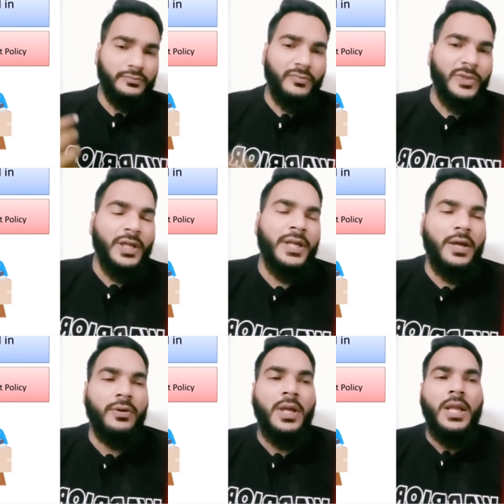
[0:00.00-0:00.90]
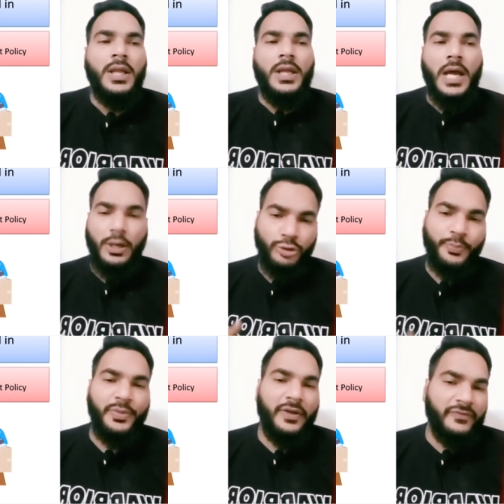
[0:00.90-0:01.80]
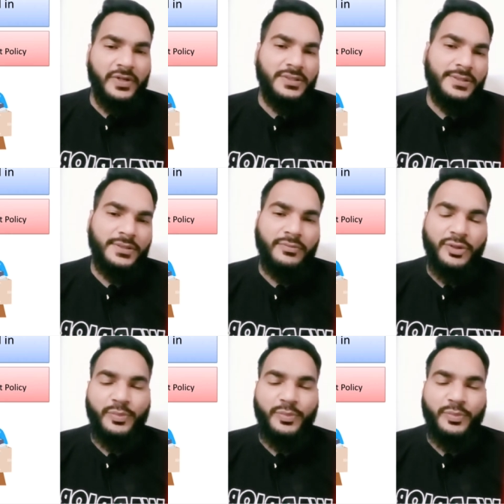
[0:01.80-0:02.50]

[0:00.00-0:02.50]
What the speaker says: Now, how the preferences of the